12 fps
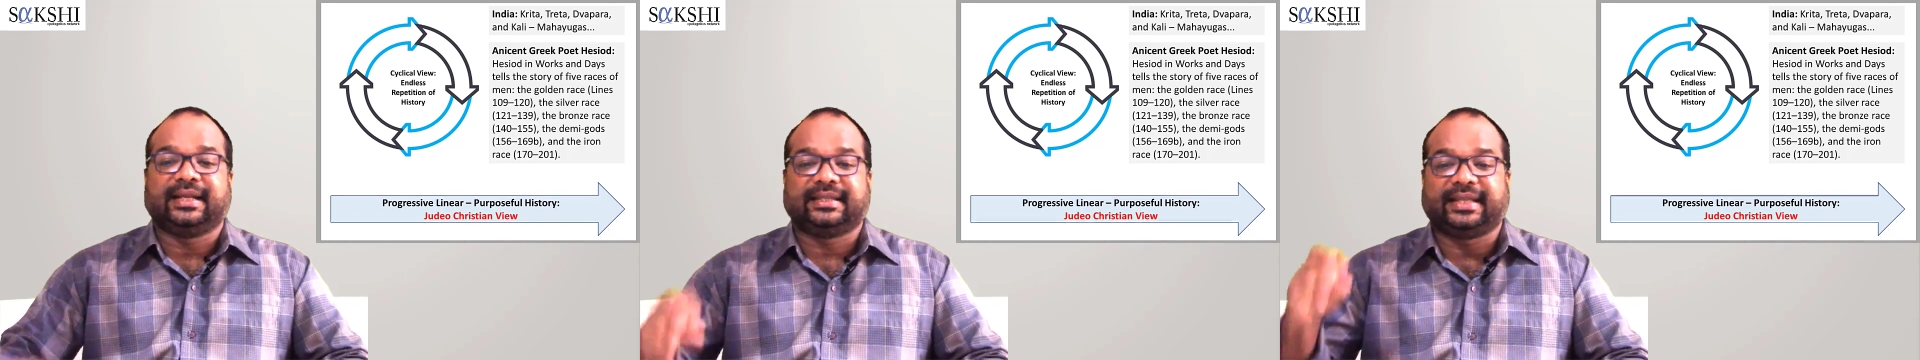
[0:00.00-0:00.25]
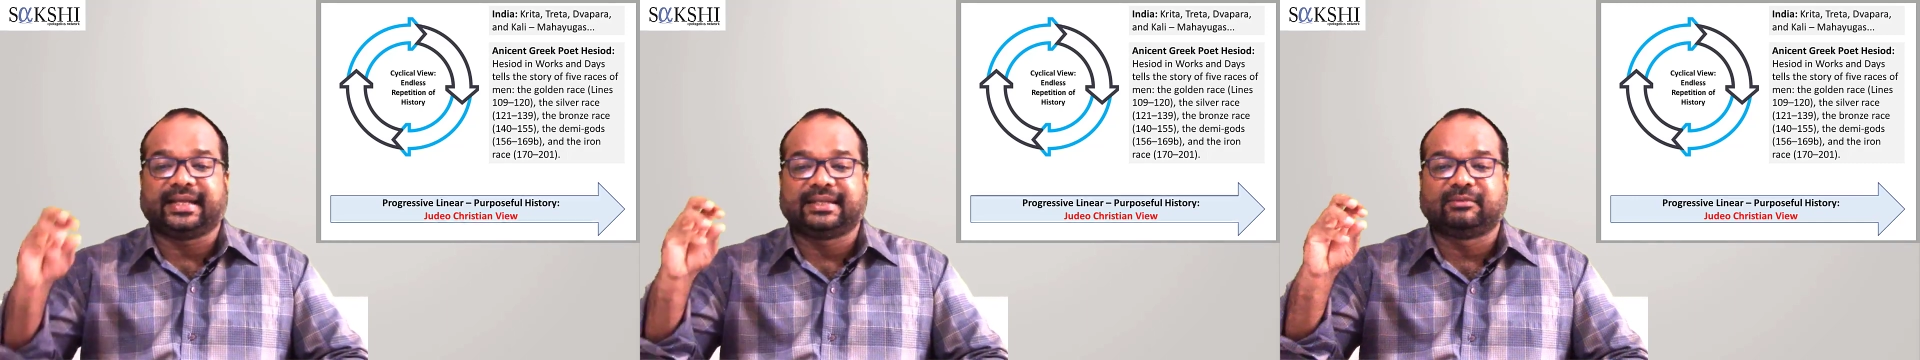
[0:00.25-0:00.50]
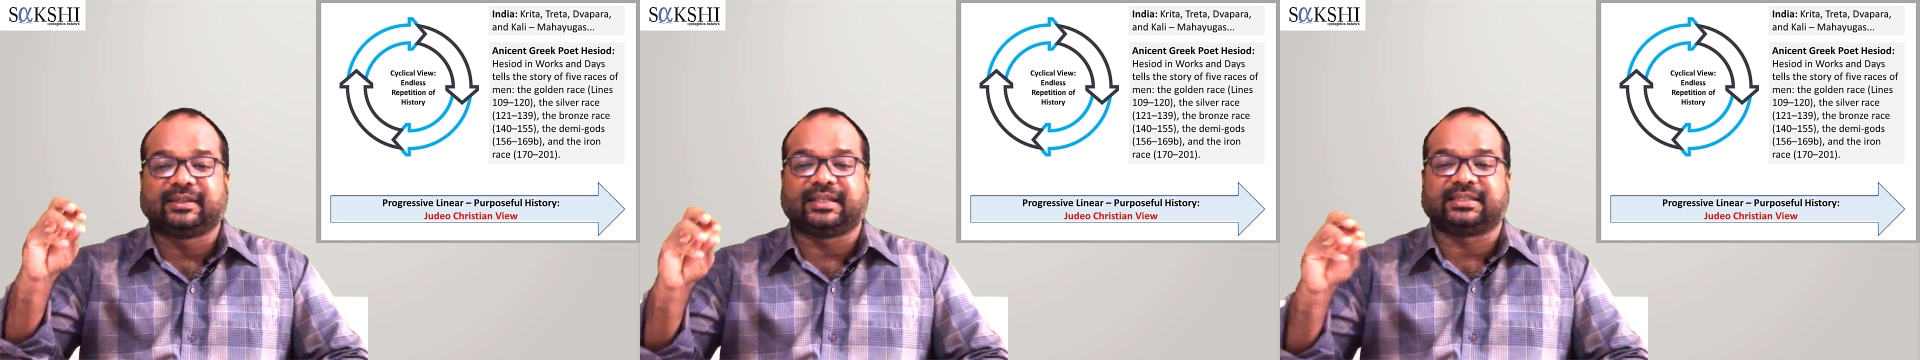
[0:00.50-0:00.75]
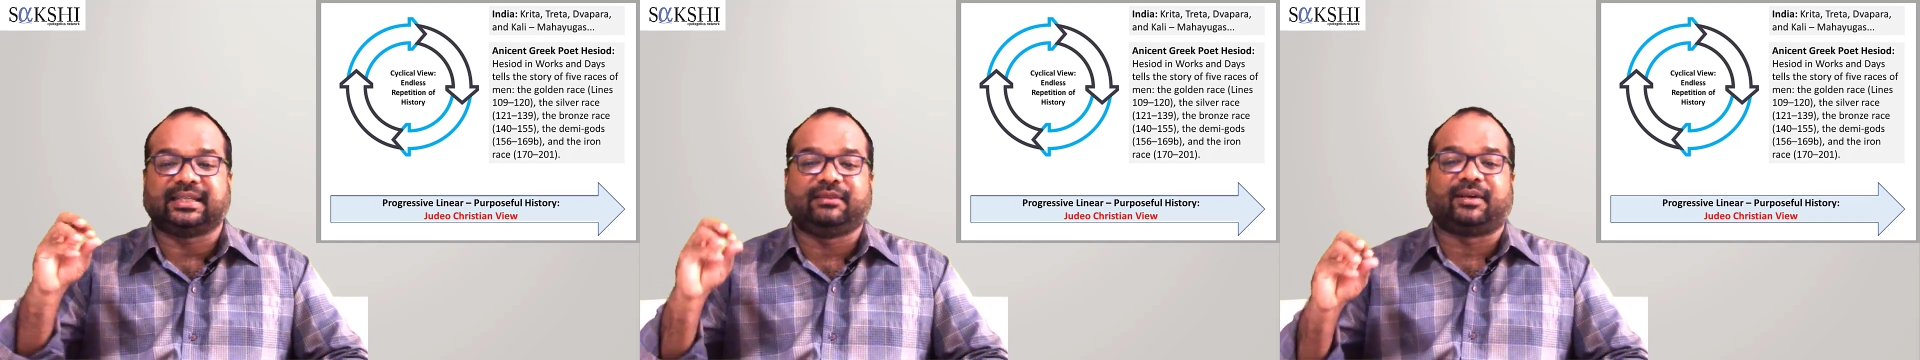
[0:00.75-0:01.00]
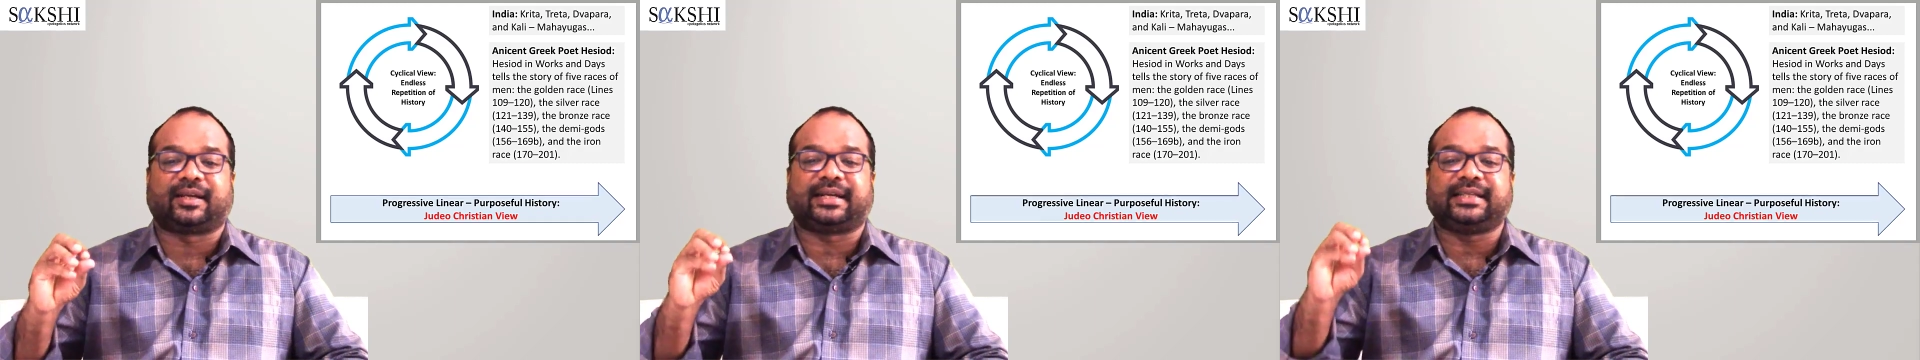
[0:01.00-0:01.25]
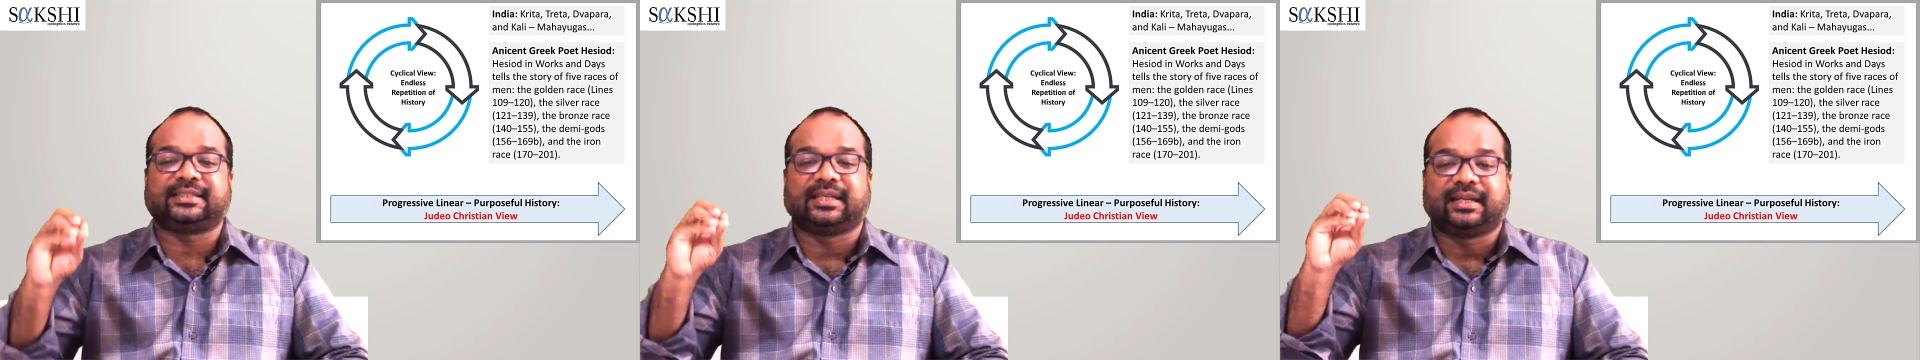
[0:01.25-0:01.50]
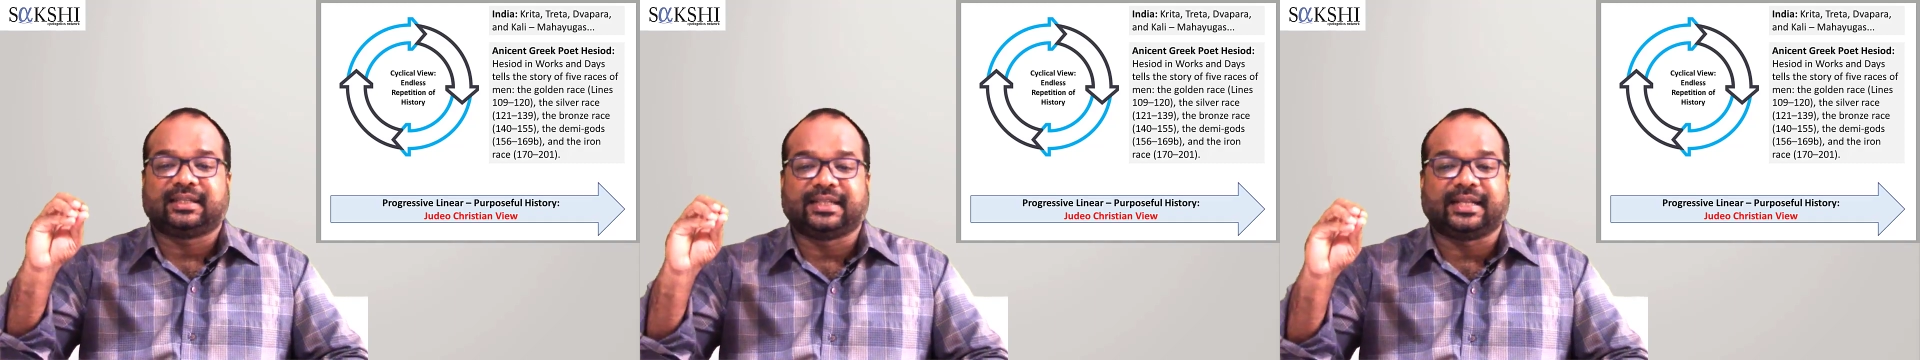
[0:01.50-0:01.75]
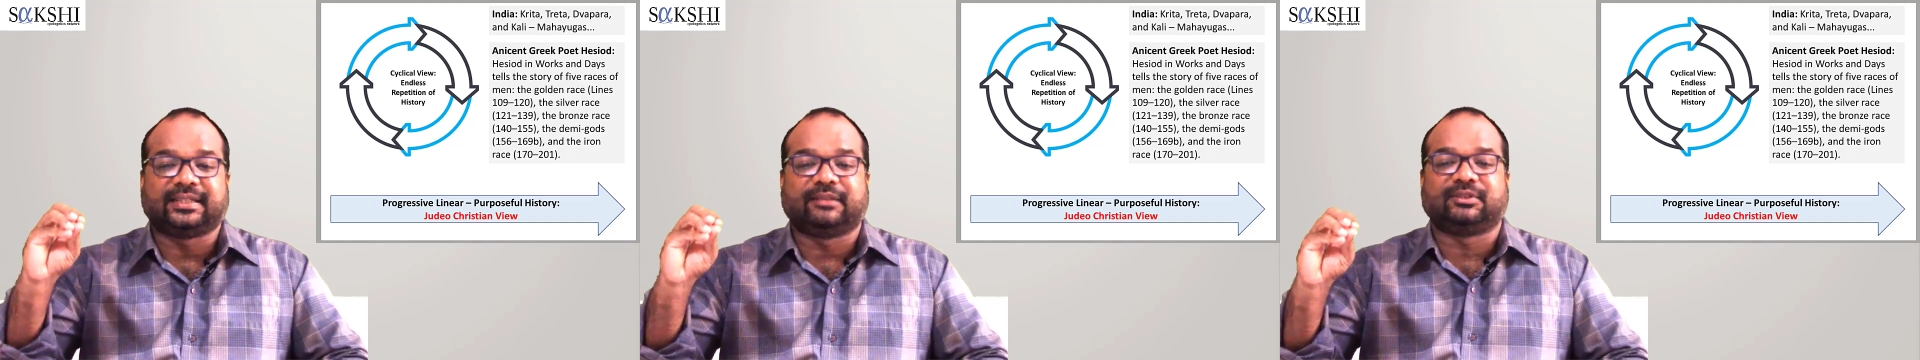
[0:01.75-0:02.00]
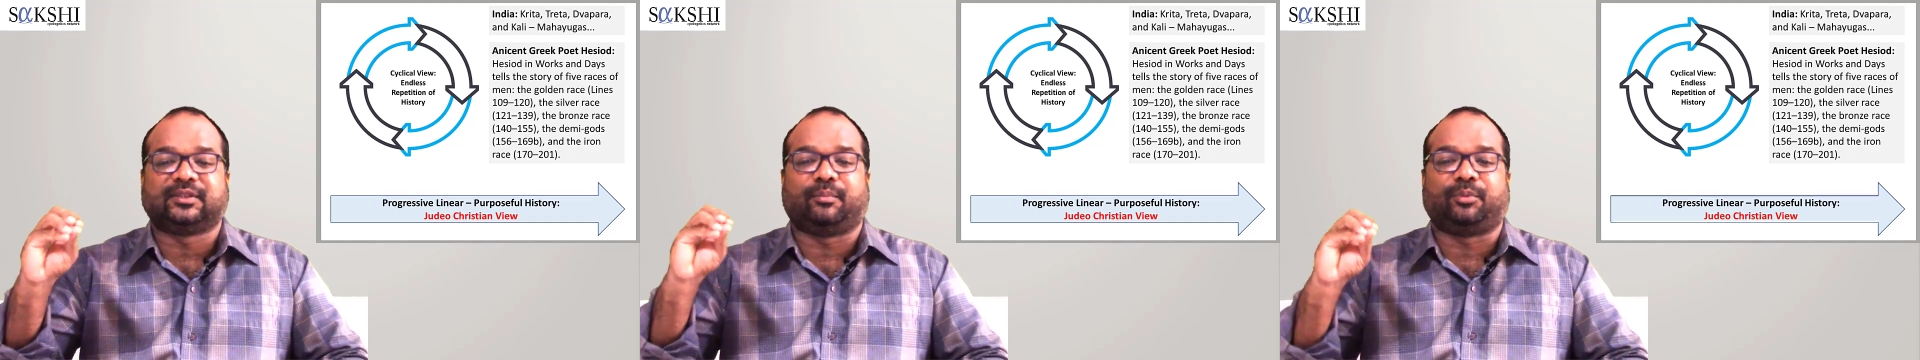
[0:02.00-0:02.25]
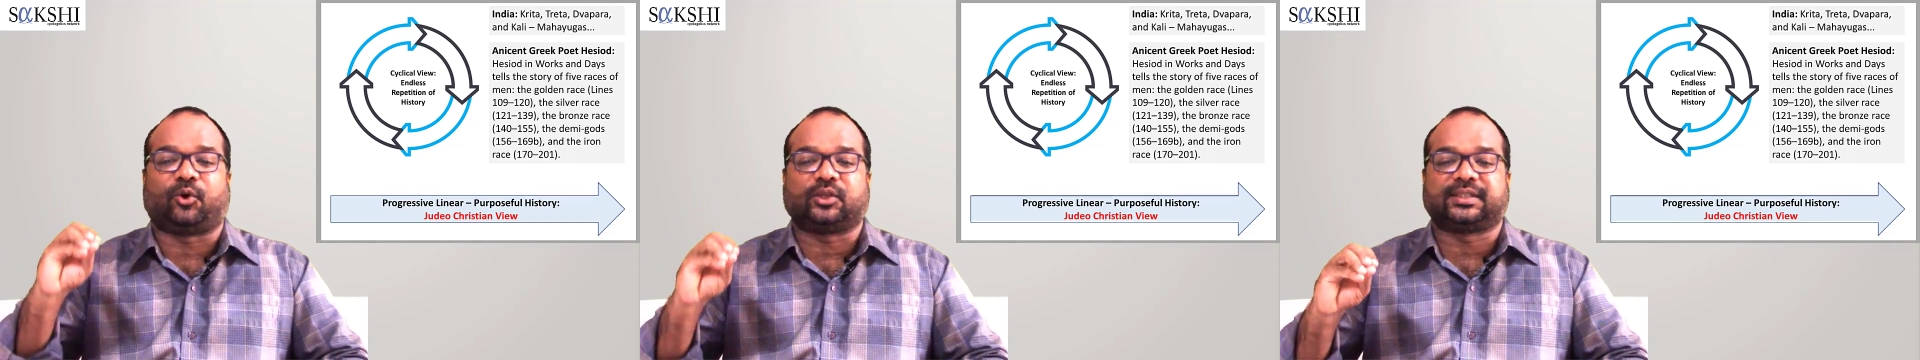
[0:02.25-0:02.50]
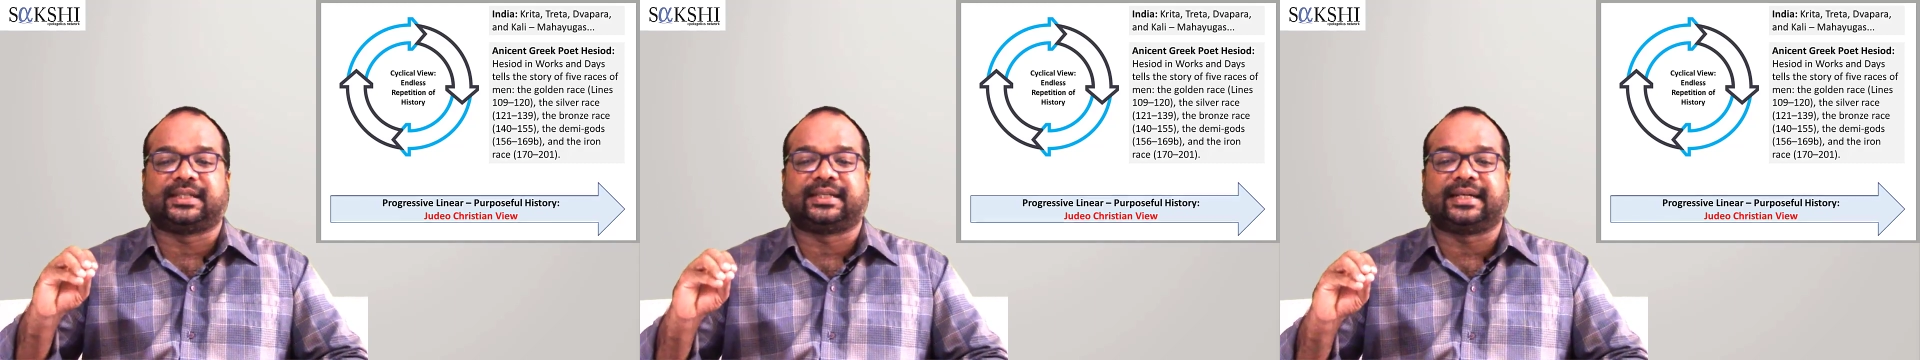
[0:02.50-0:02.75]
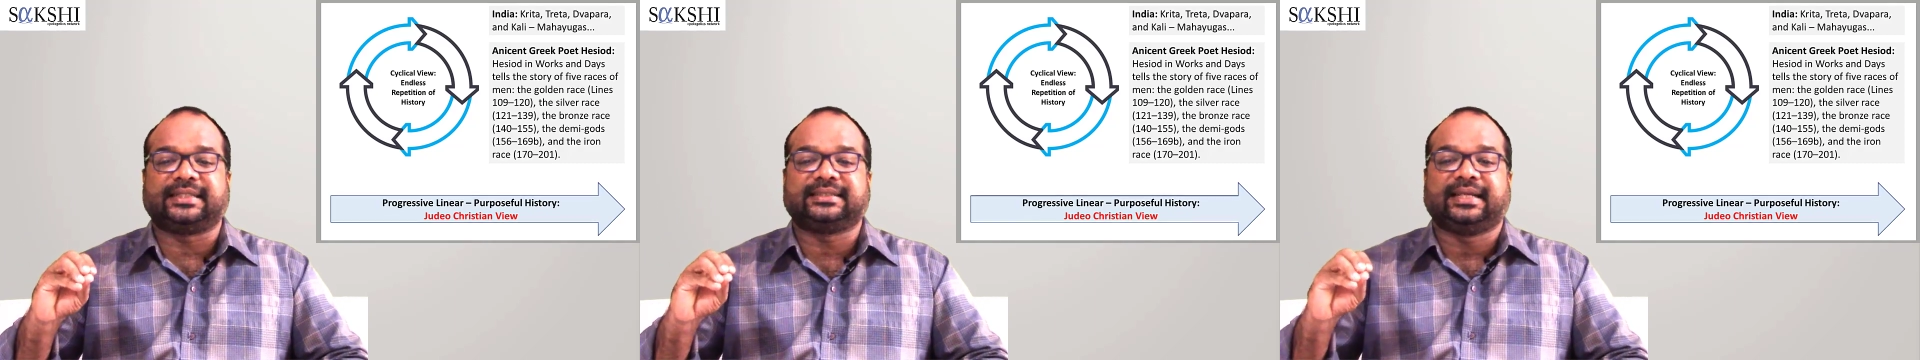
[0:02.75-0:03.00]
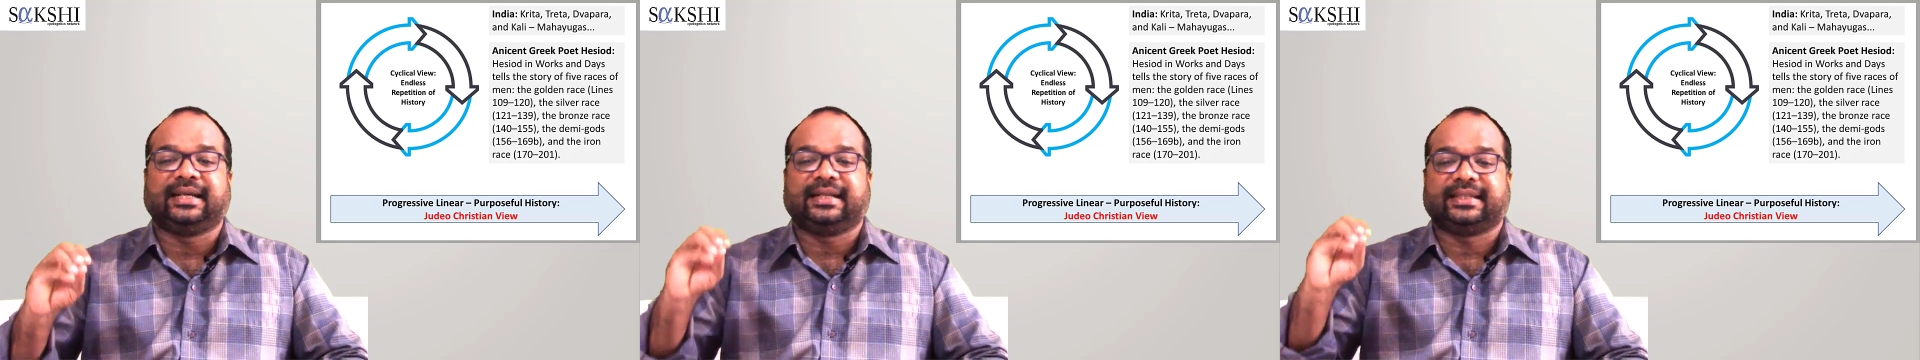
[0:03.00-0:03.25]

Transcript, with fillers: then with the silver race, then the with the bronze race,